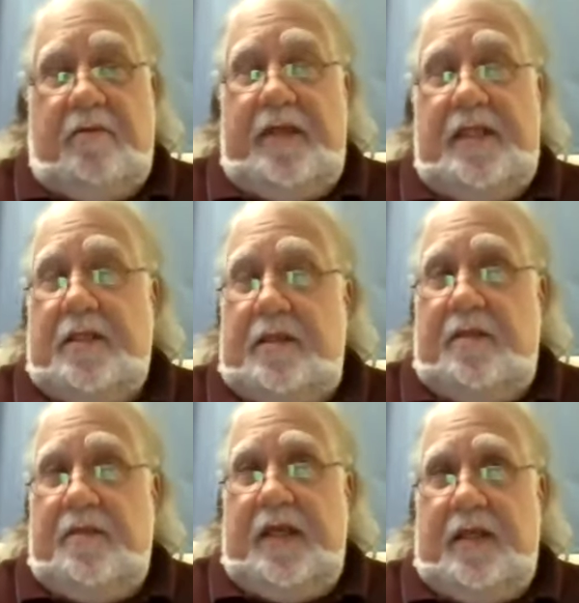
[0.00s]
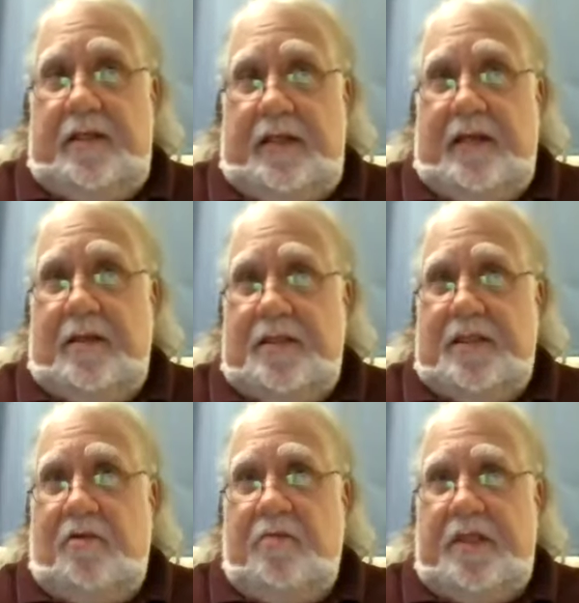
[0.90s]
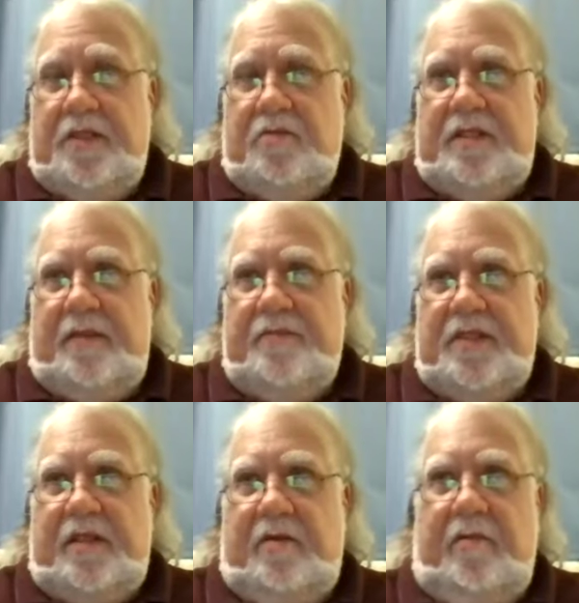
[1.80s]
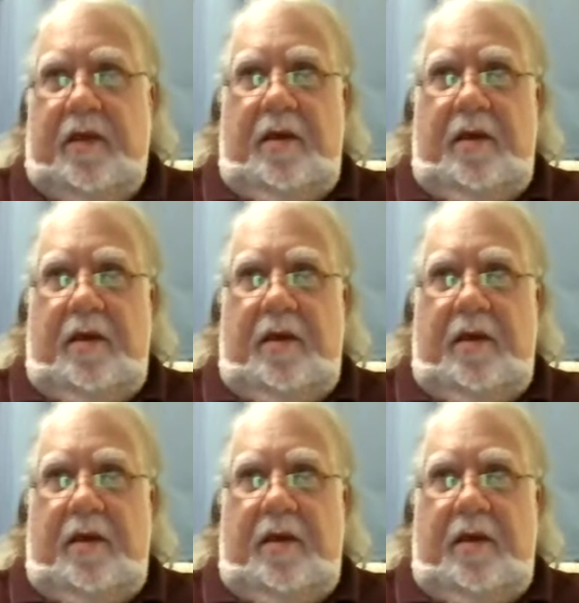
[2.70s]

reason in the beginning, that Unsolved Mysteries episode,